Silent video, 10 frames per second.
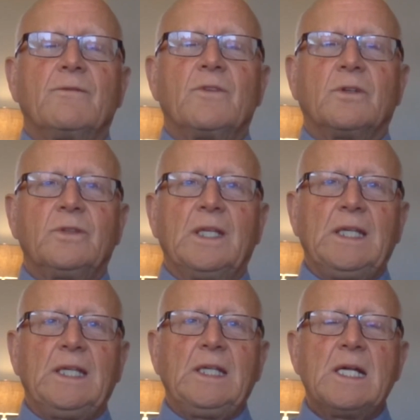of the
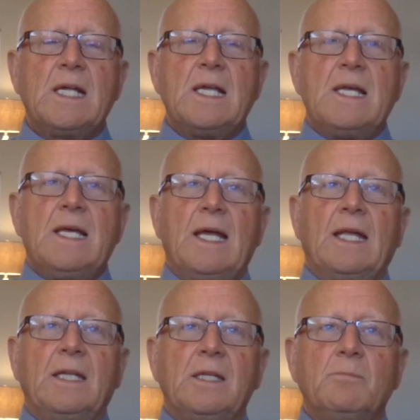city
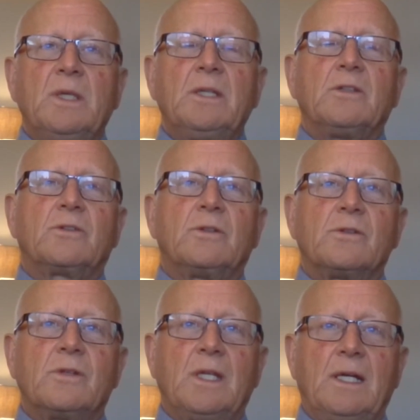and he
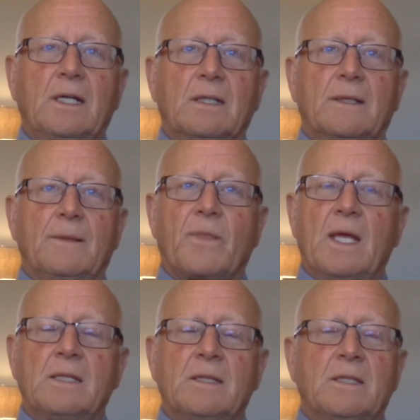ministers there.
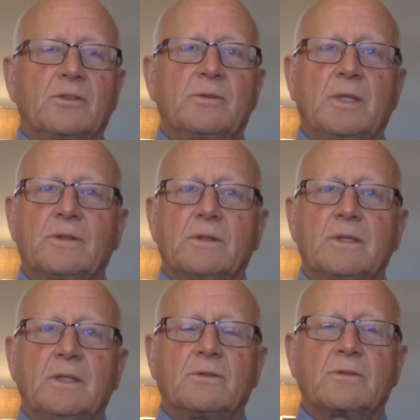And there's just
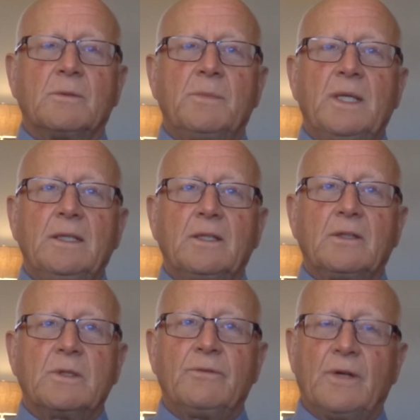this
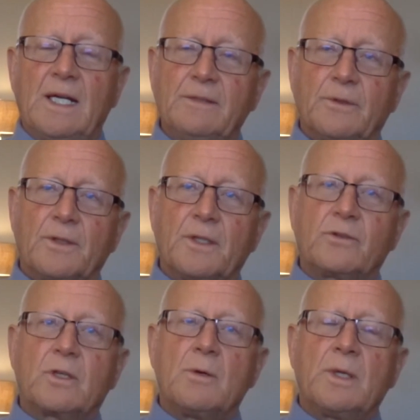tremendous revival
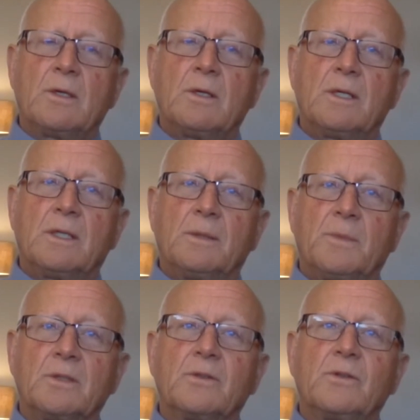that's going on
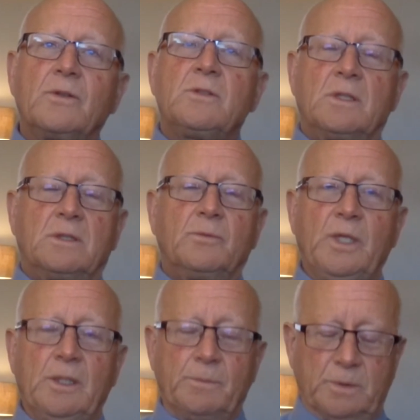amongst these young
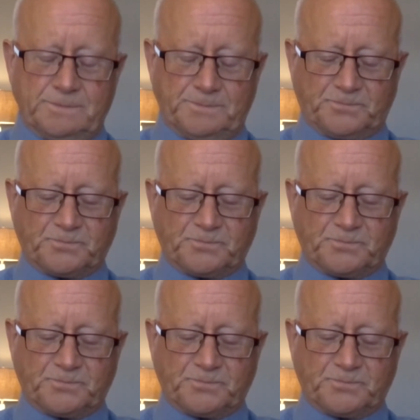people.